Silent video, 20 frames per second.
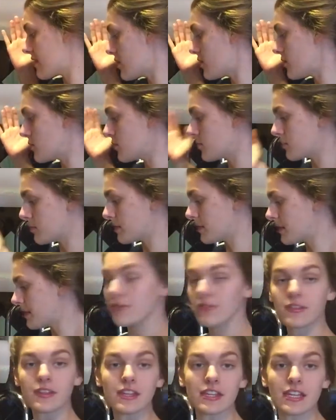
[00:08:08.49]
to
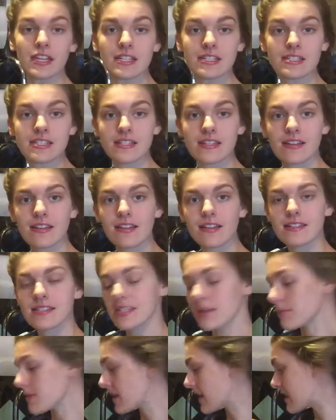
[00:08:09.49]
give the yeast
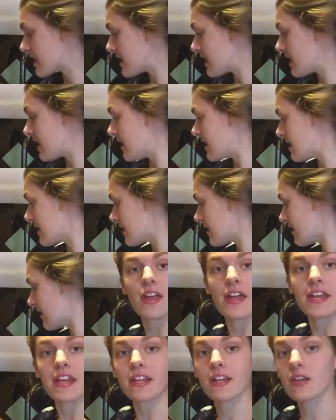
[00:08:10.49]
something to eat so
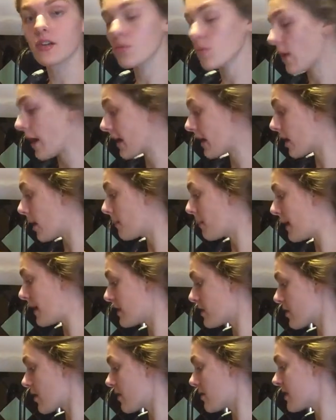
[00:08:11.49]
that it could wake up
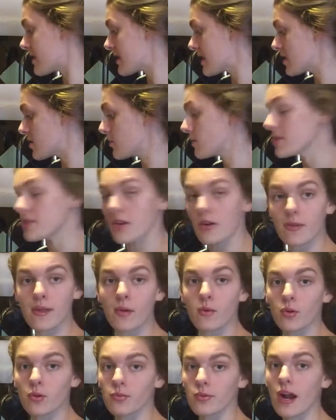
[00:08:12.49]
and turn this into a dough
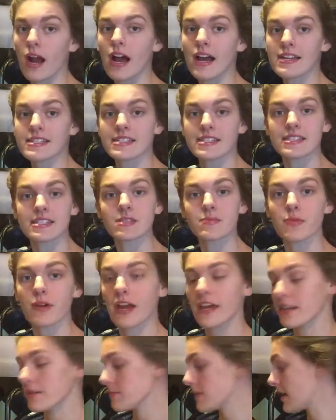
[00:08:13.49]
that will rise and
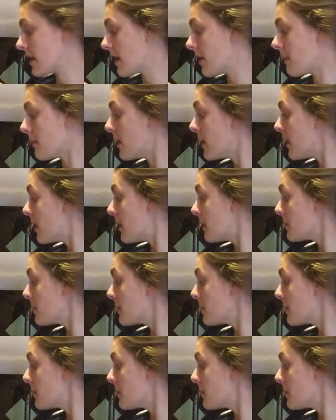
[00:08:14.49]
spread and become